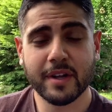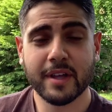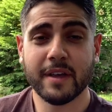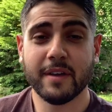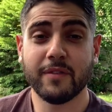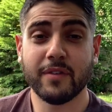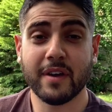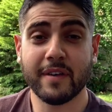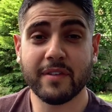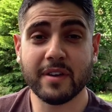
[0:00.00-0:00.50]

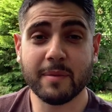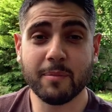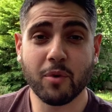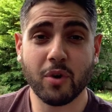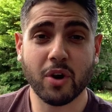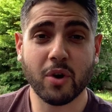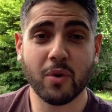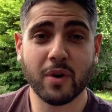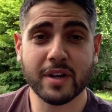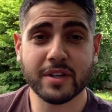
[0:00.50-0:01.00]
If you have any more
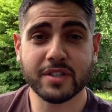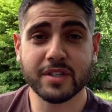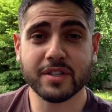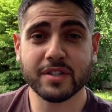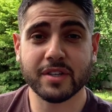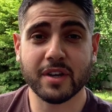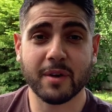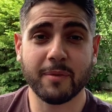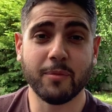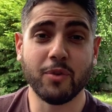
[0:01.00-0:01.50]
questions
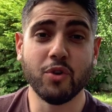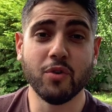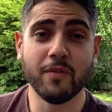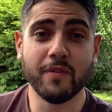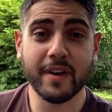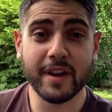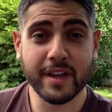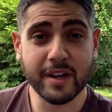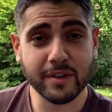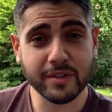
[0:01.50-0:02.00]
on new
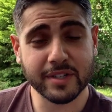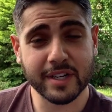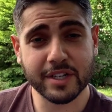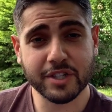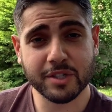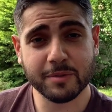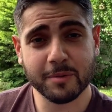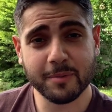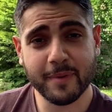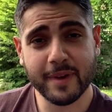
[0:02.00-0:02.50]
videos I
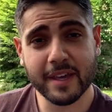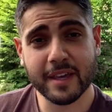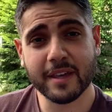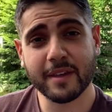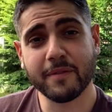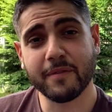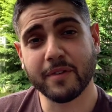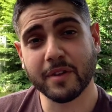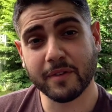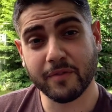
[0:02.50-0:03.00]
should be making,
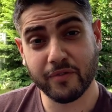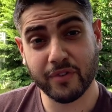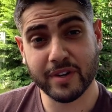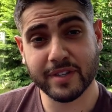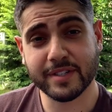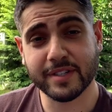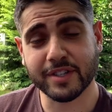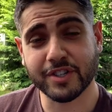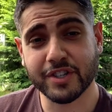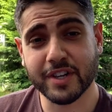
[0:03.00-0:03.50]
feel free to
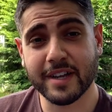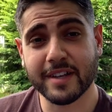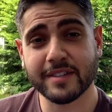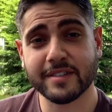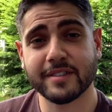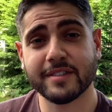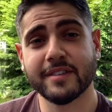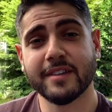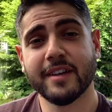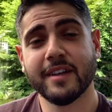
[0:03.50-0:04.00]

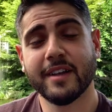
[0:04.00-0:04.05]
suggest.